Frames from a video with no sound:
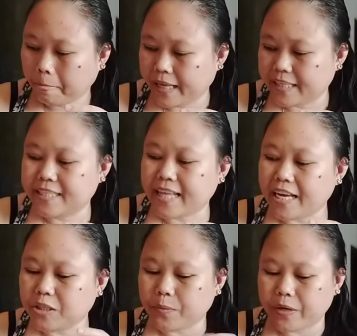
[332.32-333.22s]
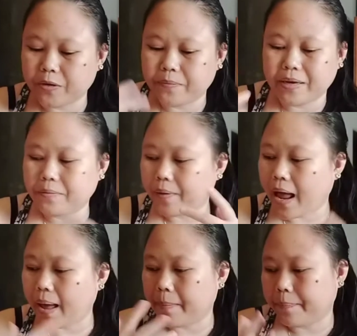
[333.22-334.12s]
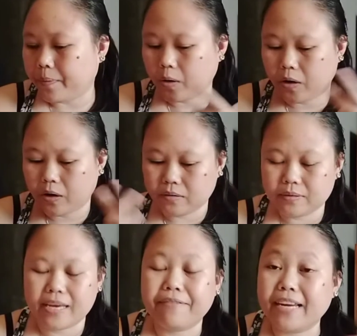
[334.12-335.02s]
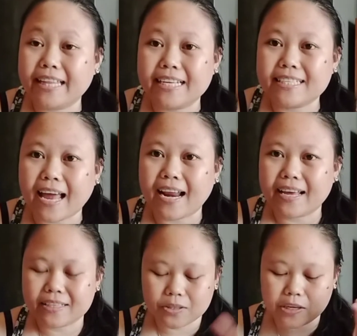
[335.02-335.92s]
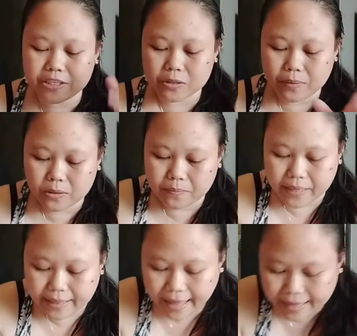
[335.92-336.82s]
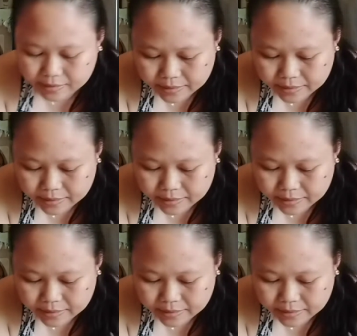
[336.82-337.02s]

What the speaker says: It's nice when you make wrap or even in a salad. So I just want to make that.